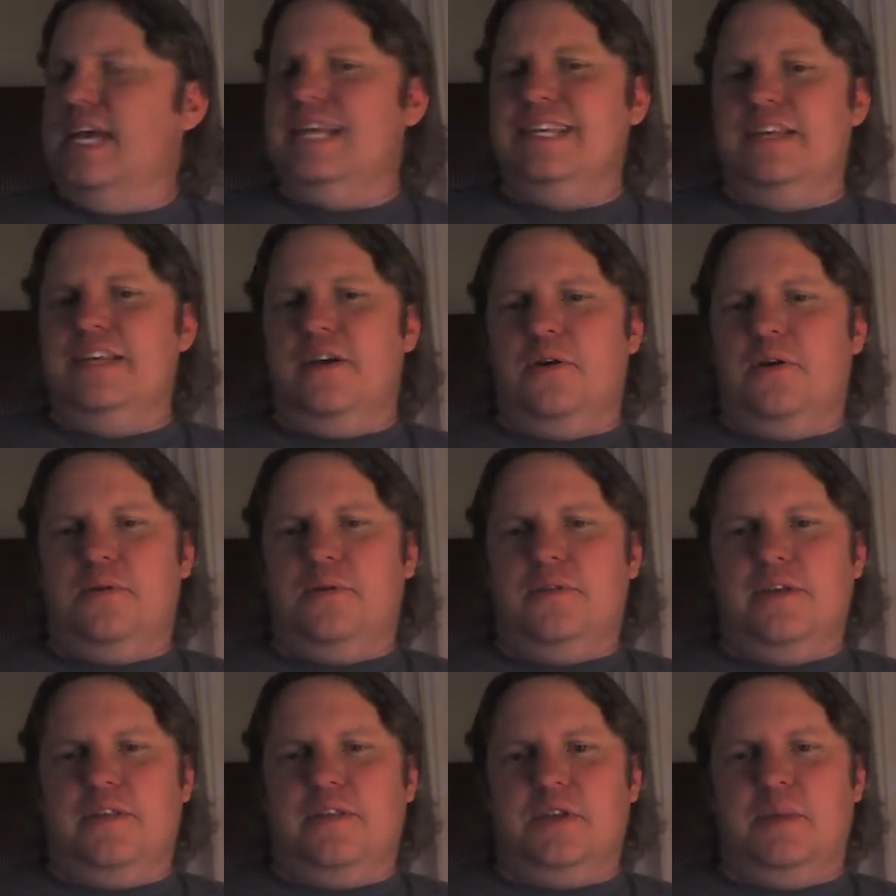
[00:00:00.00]
Indio.
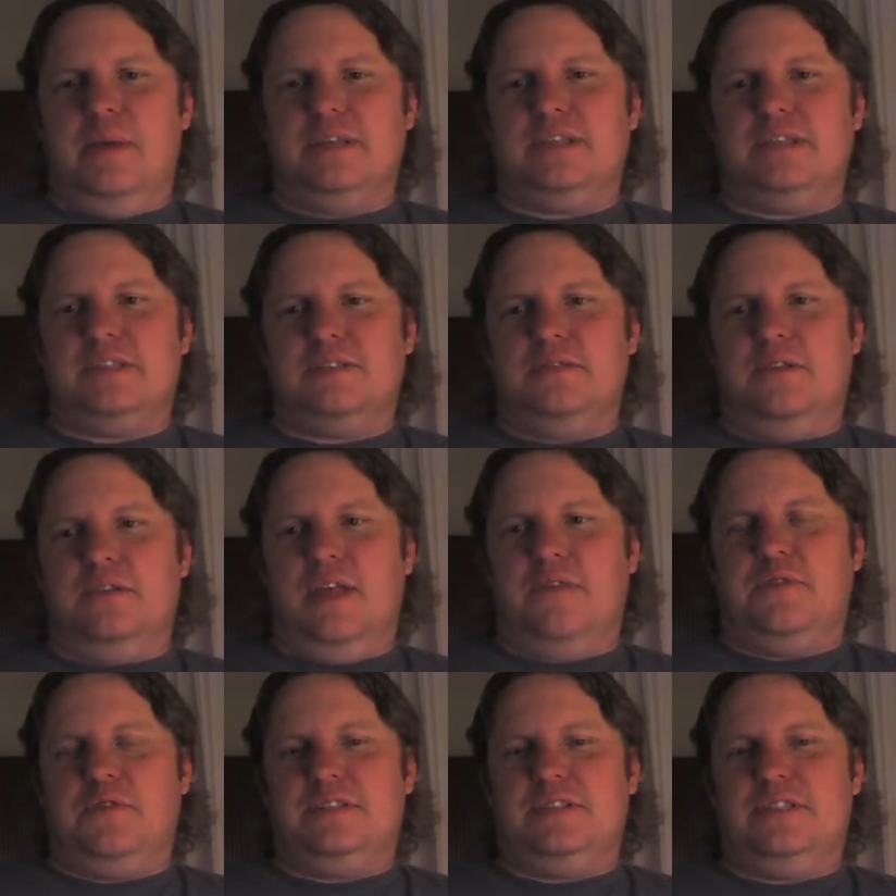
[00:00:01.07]
Yeah, the domestics
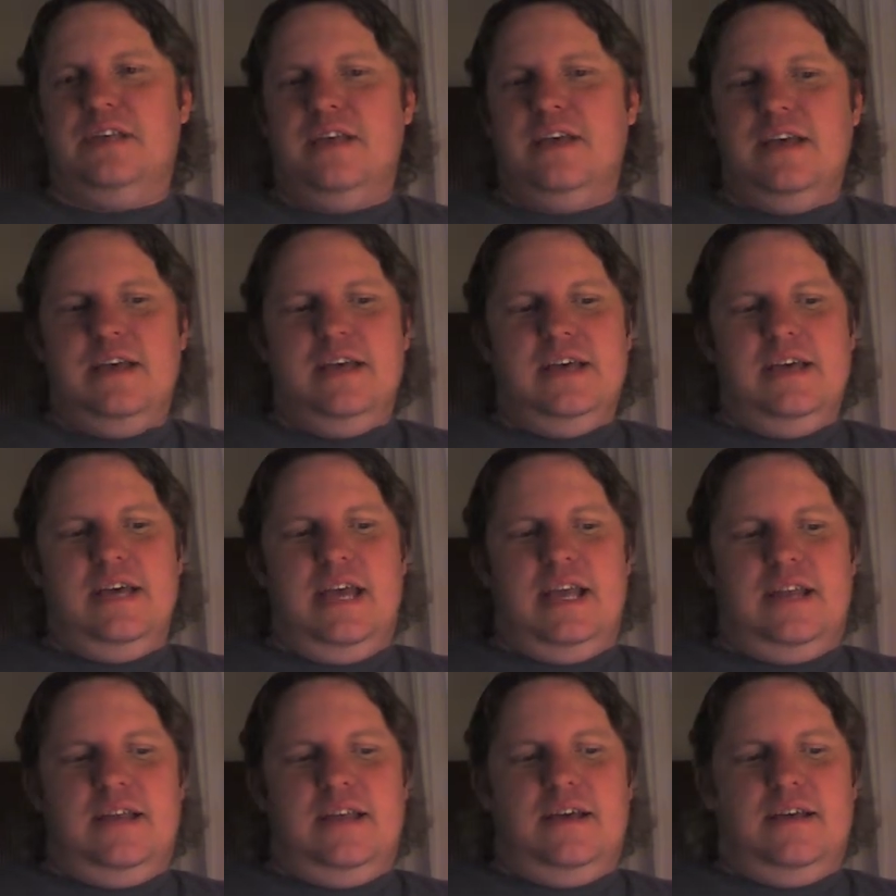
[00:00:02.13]
left us,
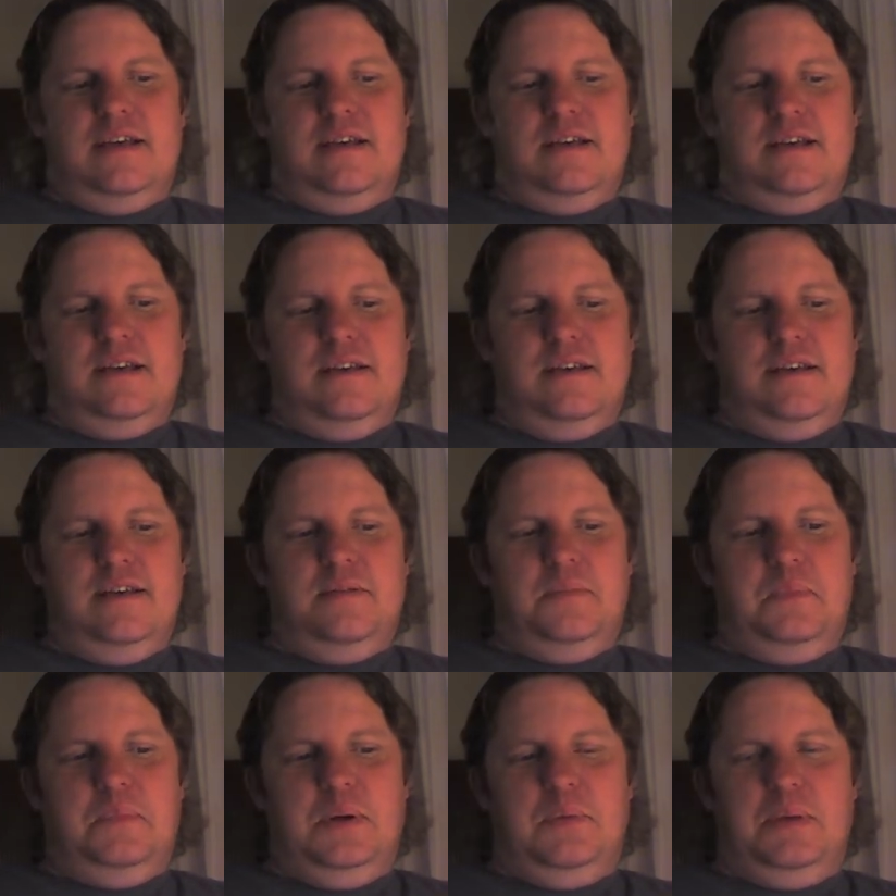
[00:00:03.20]
and
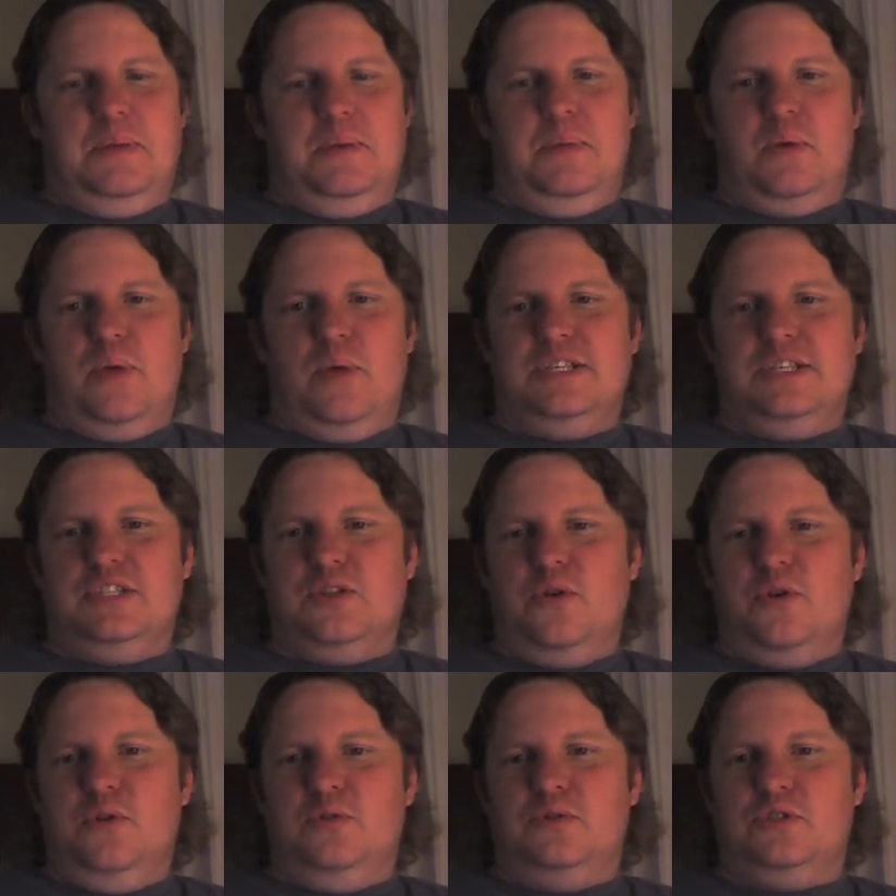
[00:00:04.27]
but racist
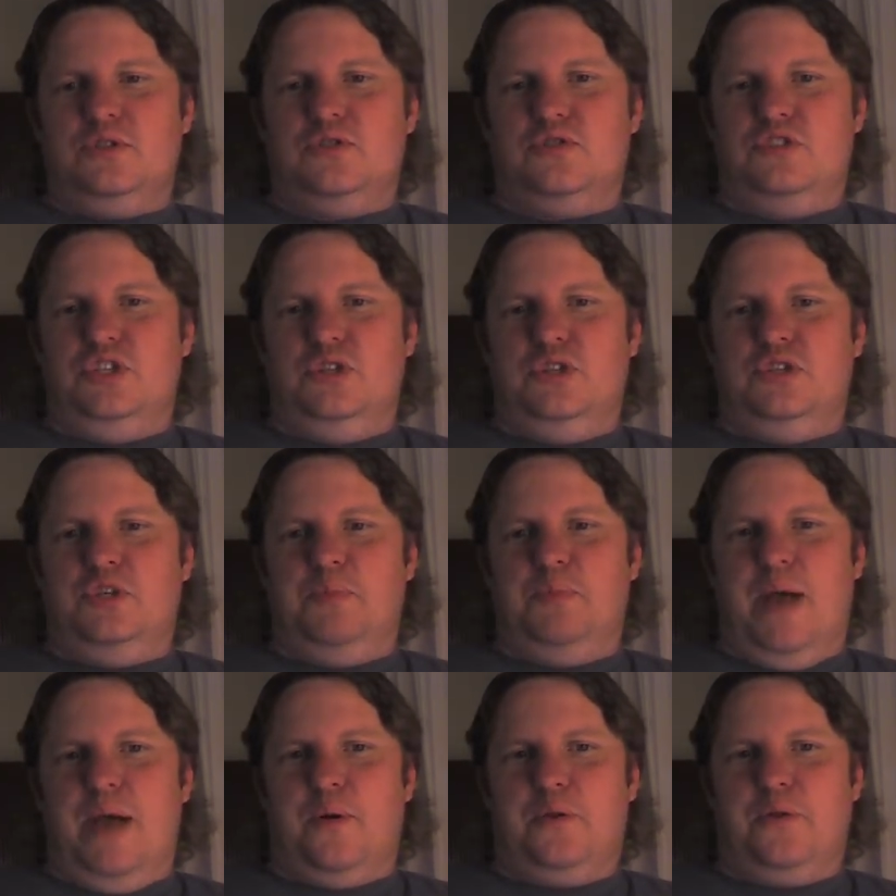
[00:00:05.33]
girl, she
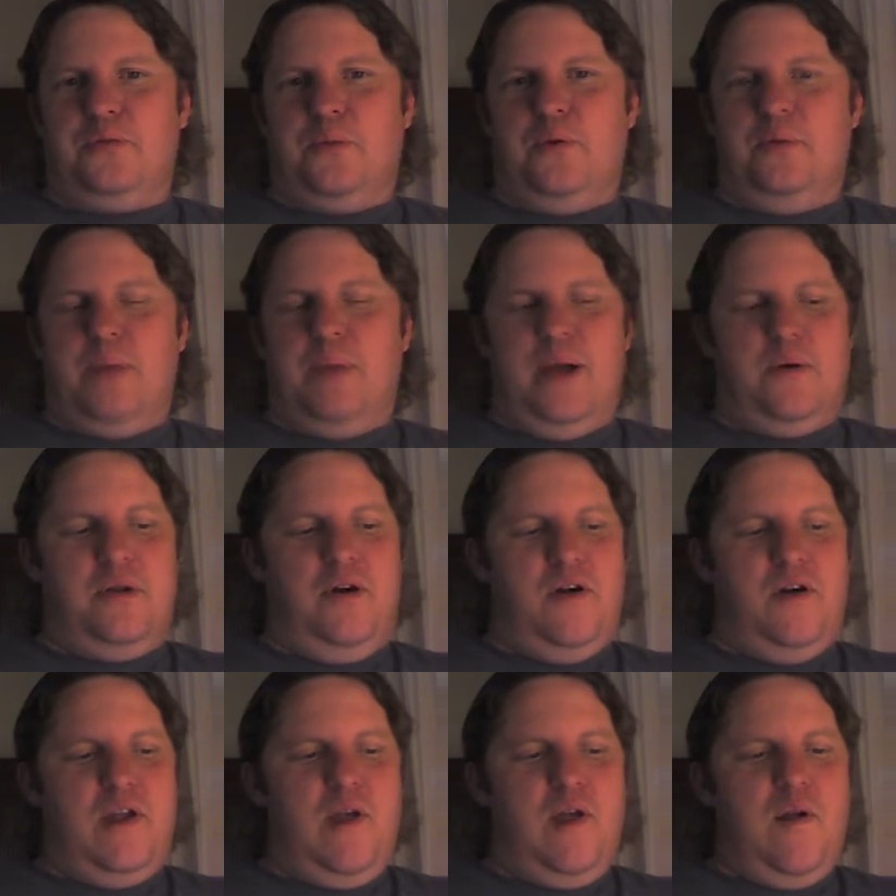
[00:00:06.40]
powered through and powered
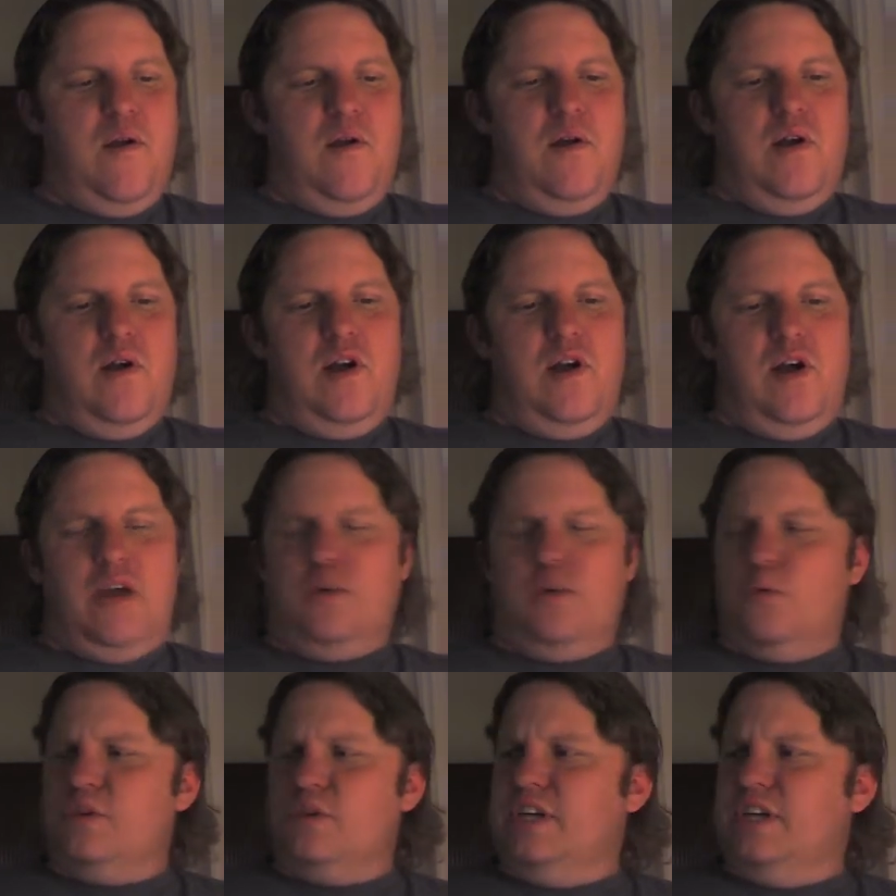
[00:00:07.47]
on. I don't
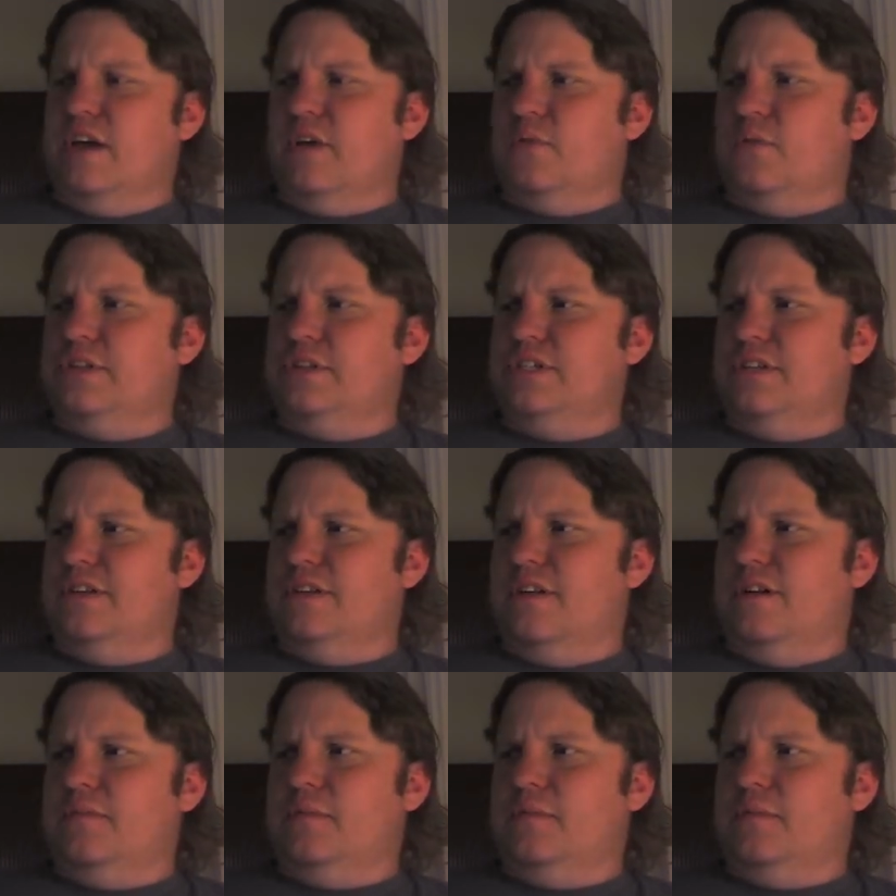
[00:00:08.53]
know where she got off. Where did she get off?